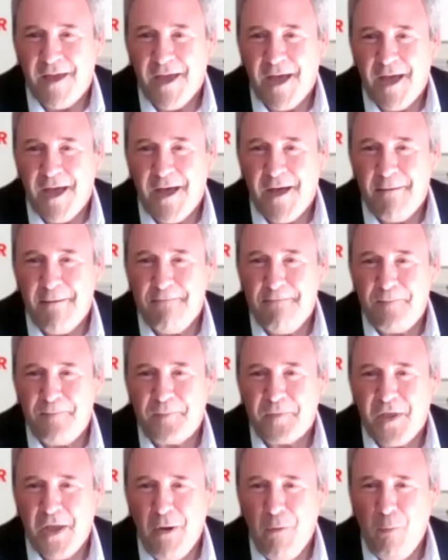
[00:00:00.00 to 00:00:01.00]

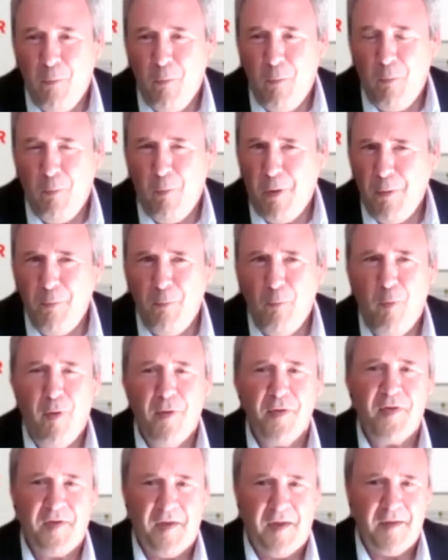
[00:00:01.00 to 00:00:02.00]
what
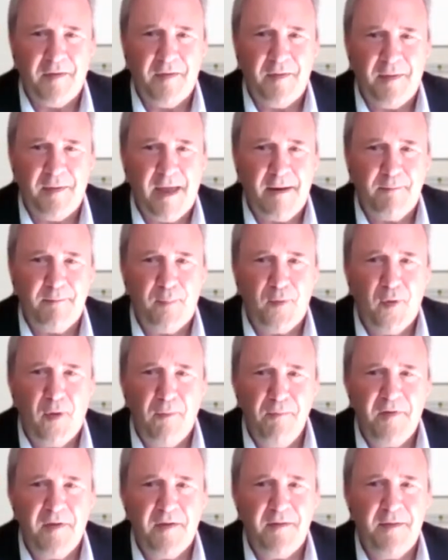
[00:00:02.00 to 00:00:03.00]
was it that
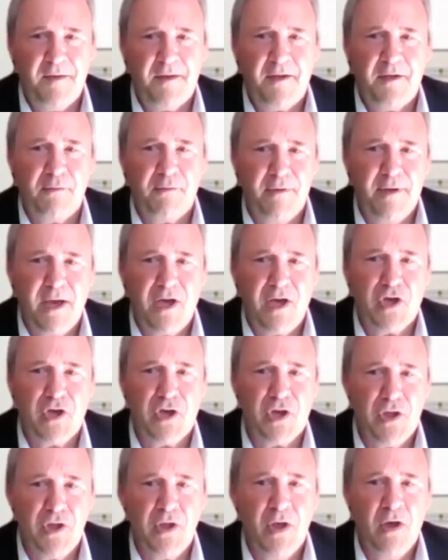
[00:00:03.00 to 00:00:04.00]
prompted the
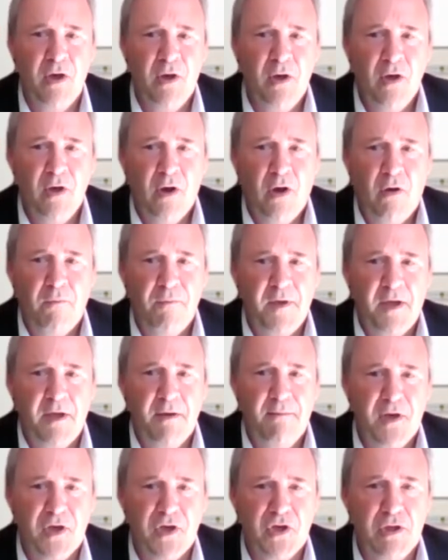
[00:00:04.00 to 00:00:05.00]
creation of the
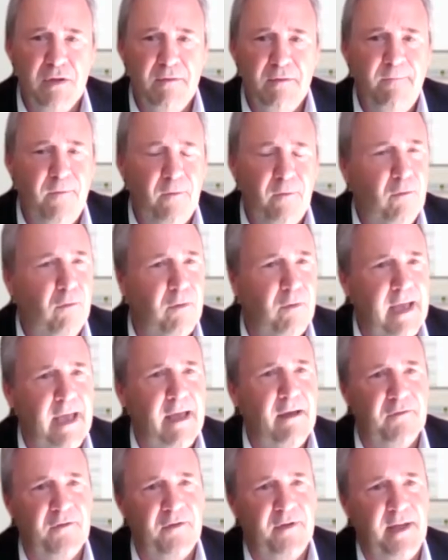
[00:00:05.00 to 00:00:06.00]
Commission for
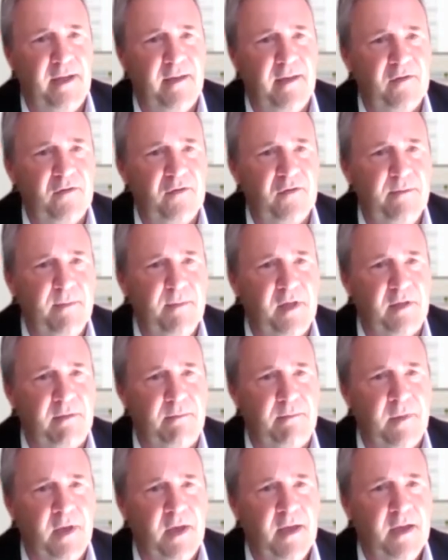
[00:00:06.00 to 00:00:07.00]
Countering
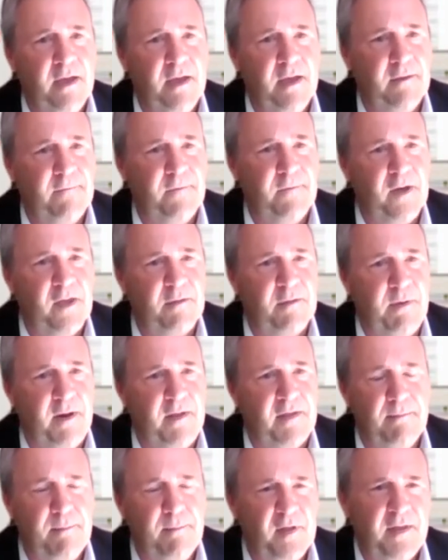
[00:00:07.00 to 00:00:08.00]
Extremism in the first
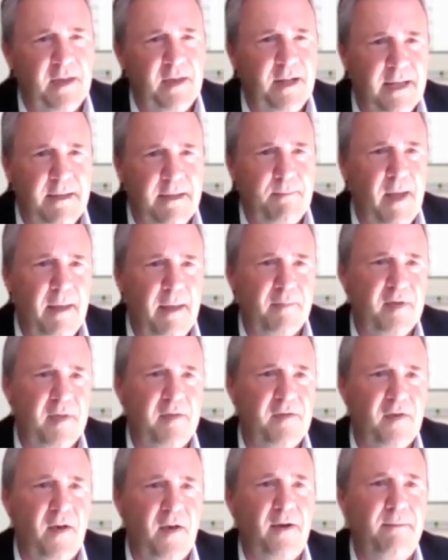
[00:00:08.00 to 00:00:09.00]
place, and particularly perhaps the
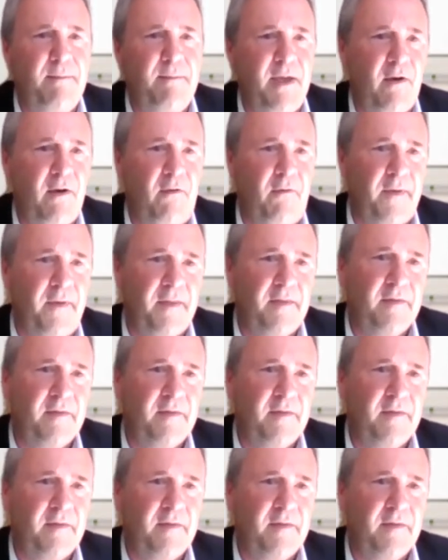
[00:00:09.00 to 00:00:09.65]
timing of it?